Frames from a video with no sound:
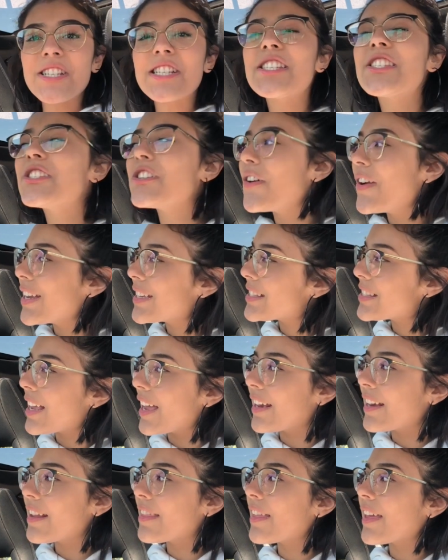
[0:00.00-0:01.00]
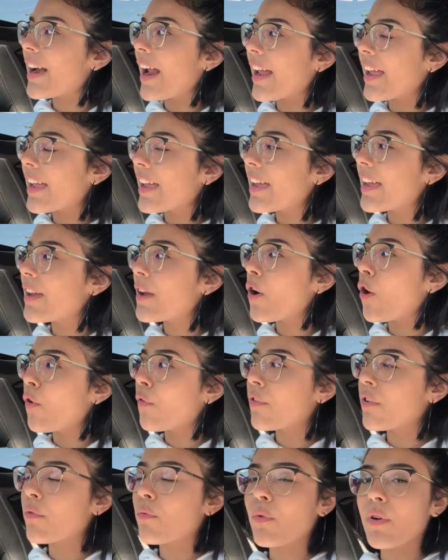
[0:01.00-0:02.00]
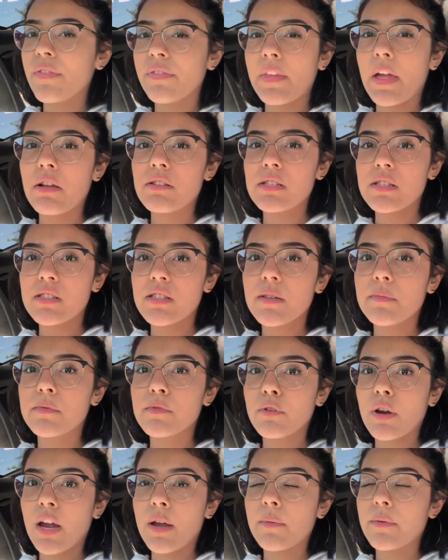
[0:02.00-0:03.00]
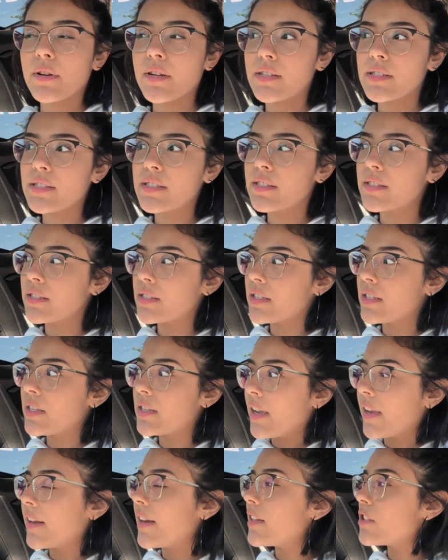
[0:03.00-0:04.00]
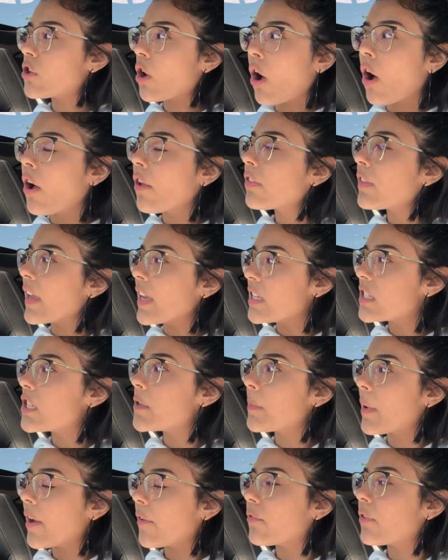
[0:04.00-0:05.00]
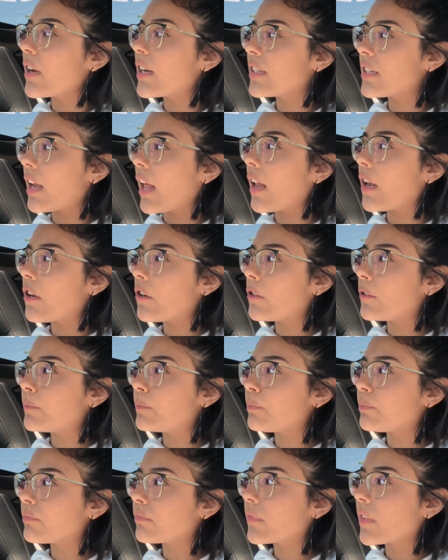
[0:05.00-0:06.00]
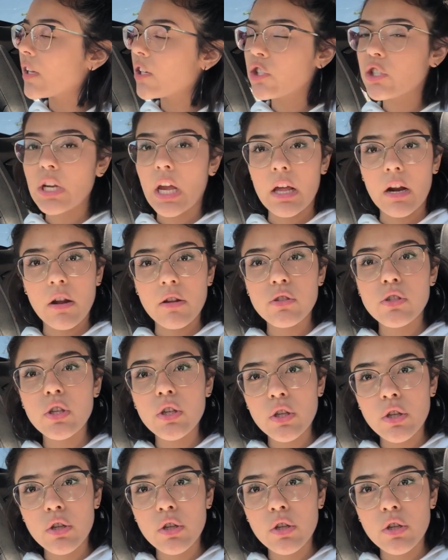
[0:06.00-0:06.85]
just so excited that I hit over 1,000 subscribers. And it's all thanks to my friend Lalo. Shout out to